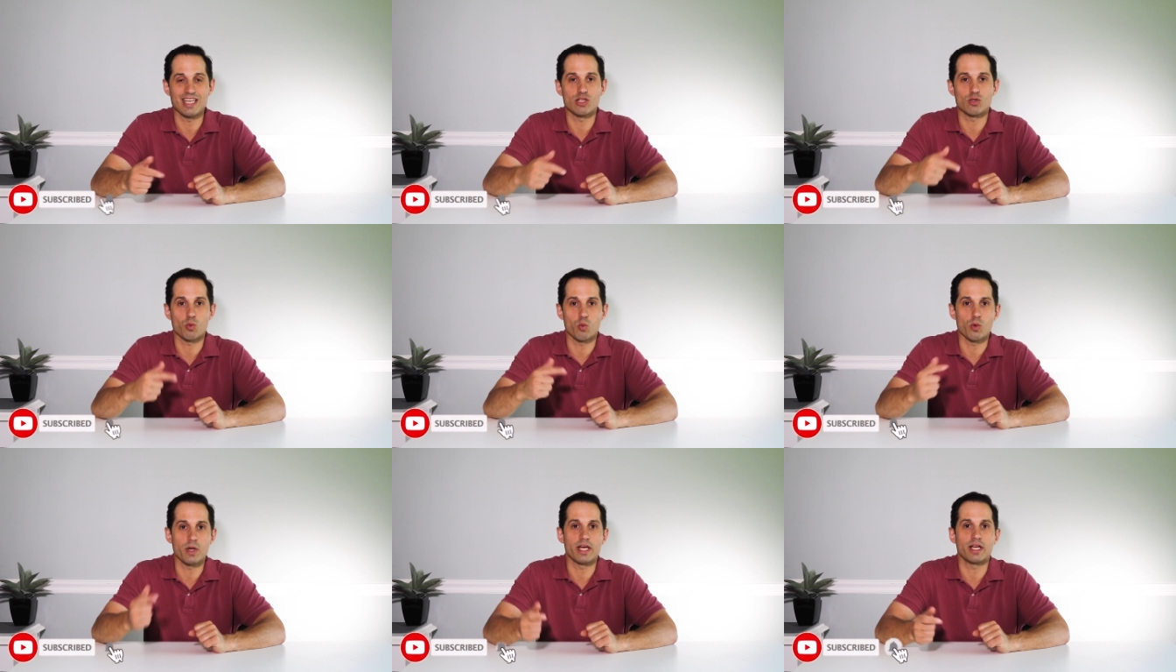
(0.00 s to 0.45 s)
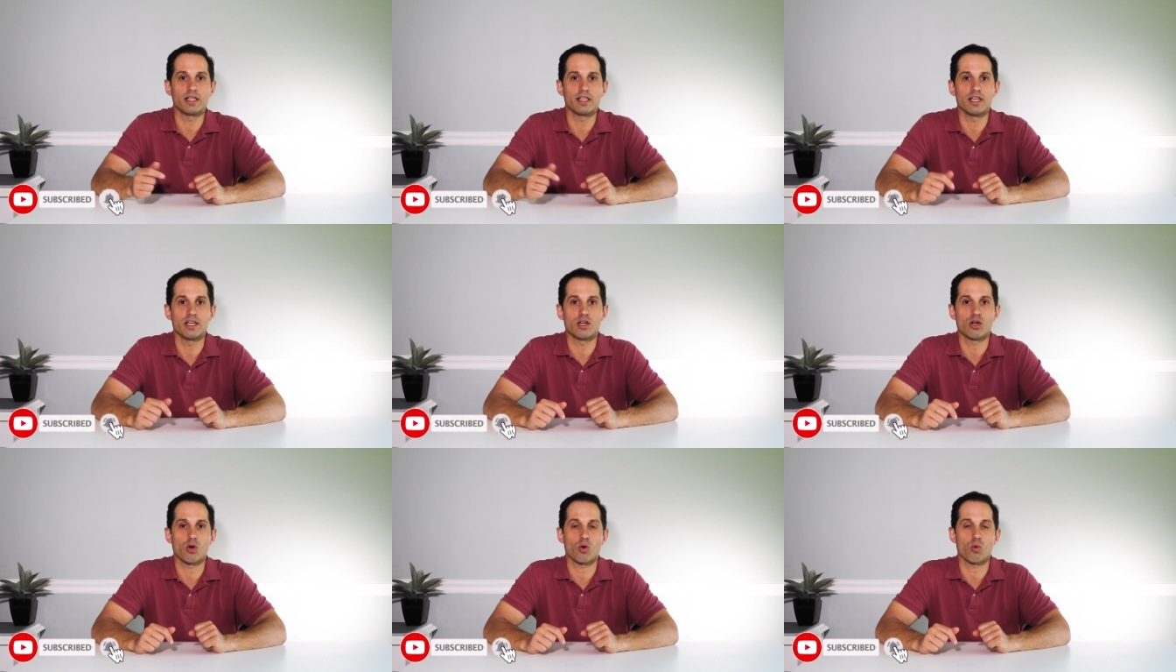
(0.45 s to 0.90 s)
these
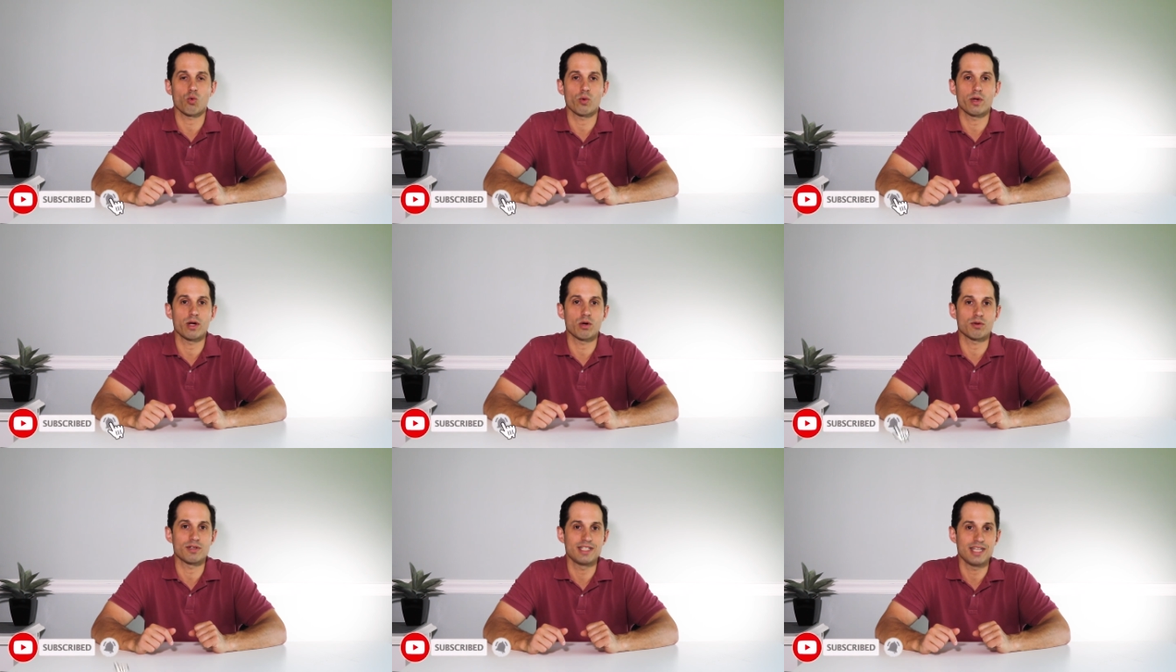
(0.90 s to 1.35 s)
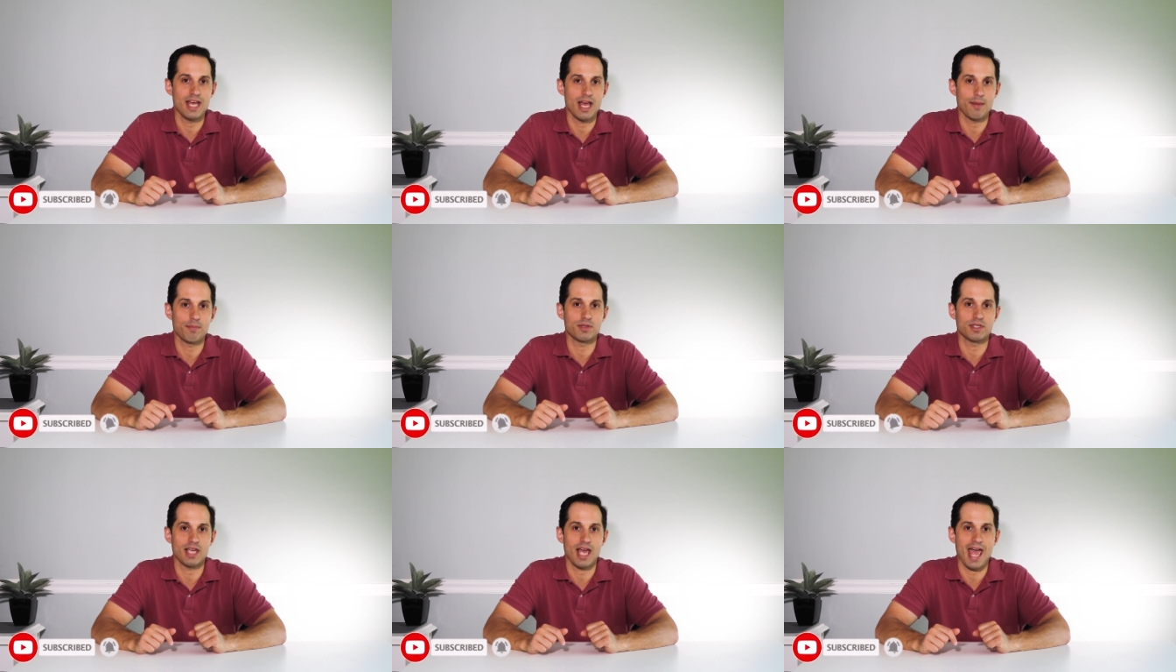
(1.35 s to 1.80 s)
weekly career
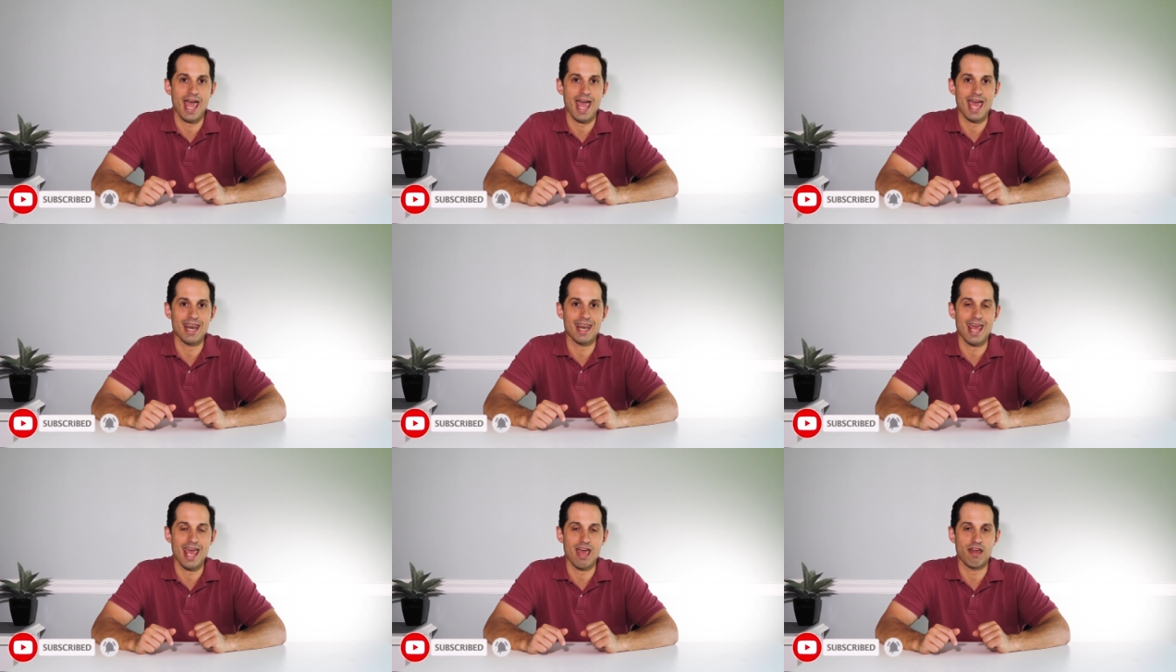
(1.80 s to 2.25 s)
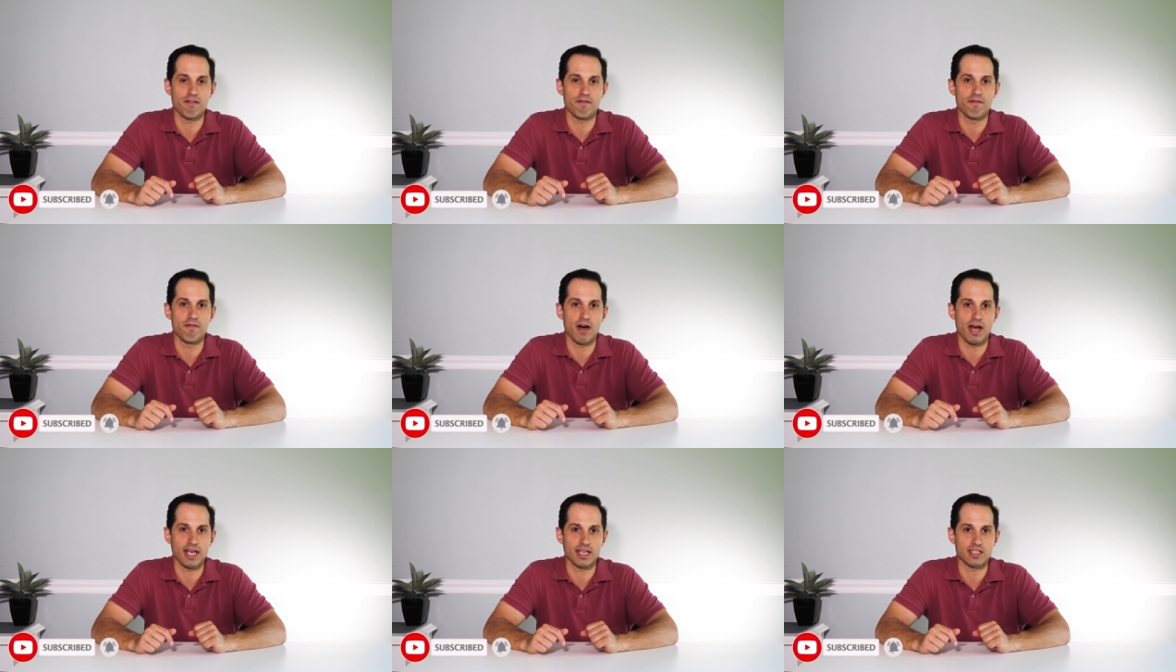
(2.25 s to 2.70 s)
tips and
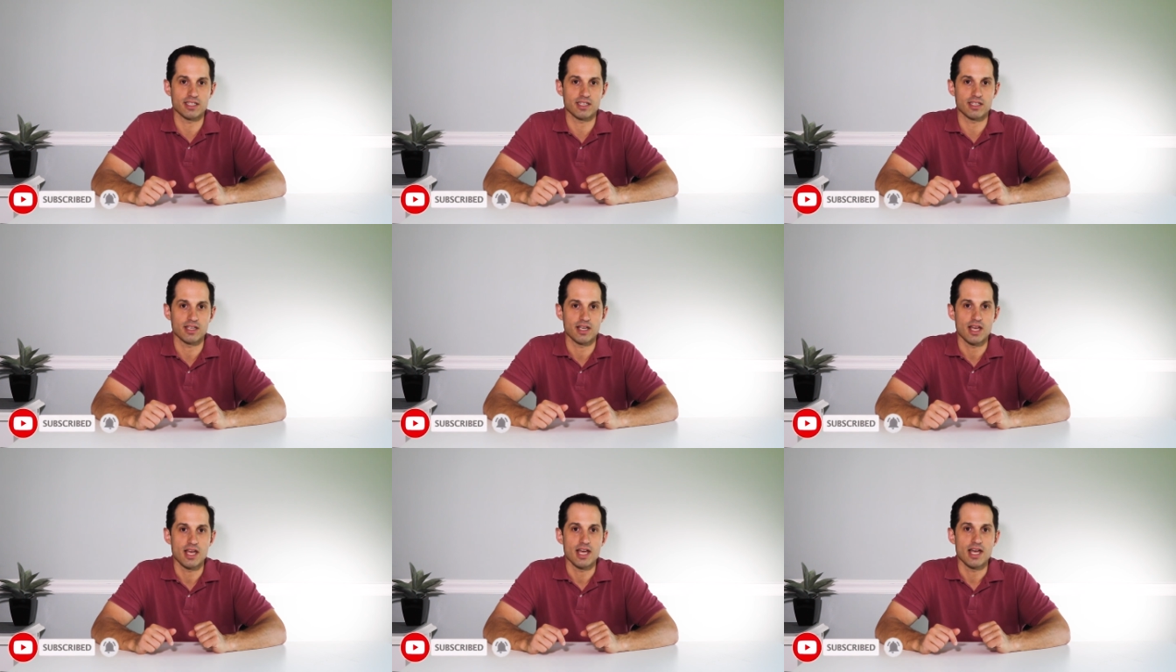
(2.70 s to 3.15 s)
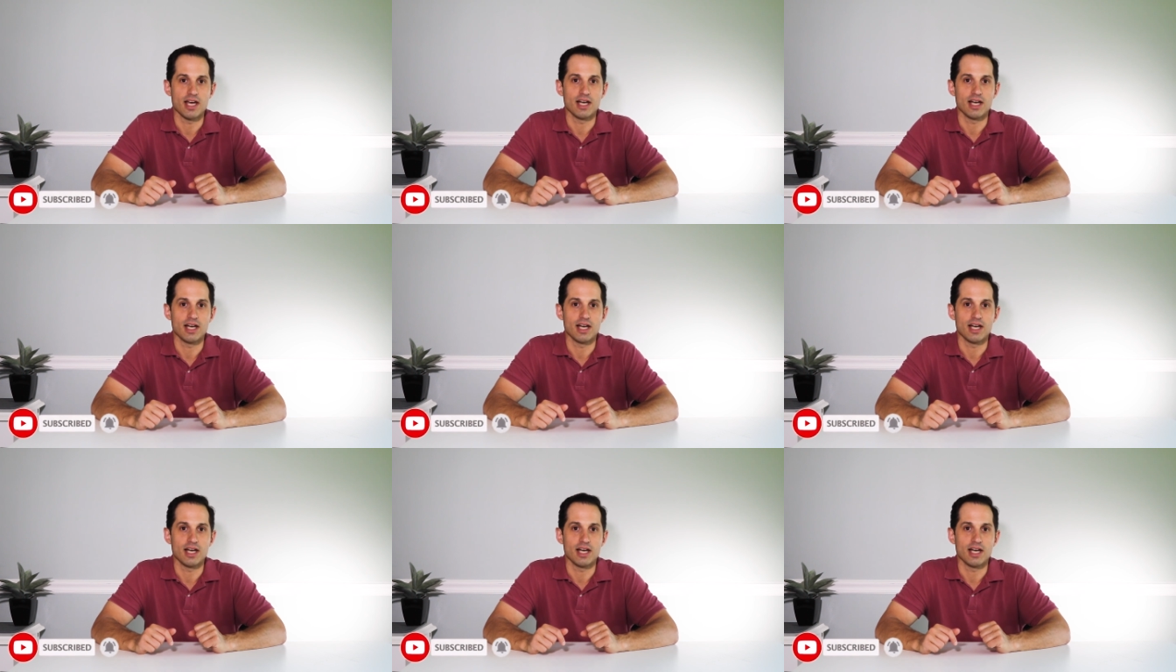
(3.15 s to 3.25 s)
advice.